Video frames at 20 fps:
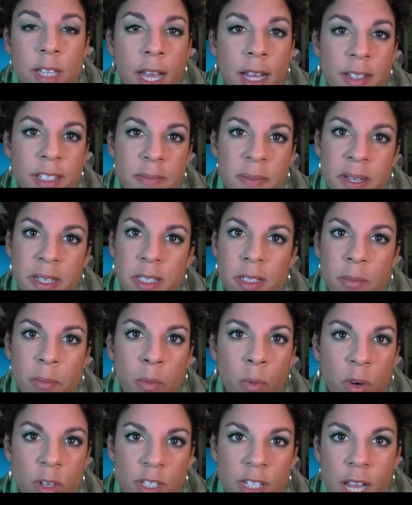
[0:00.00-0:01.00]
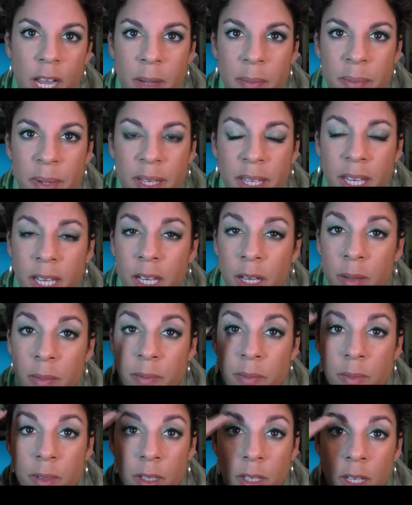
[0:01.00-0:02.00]
I spent more time picking
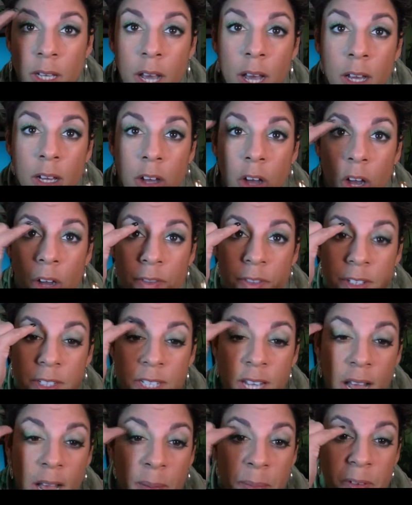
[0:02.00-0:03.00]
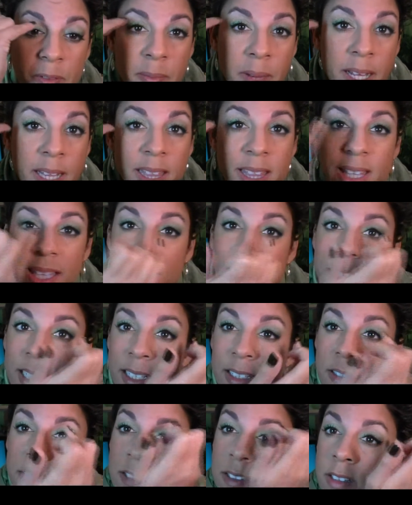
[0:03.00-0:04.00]
up gunk off the top of my
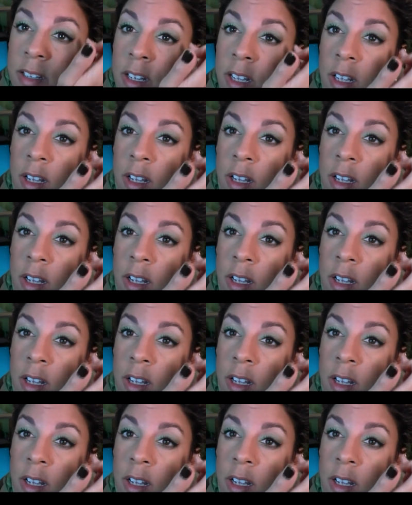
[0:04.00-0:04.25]
lids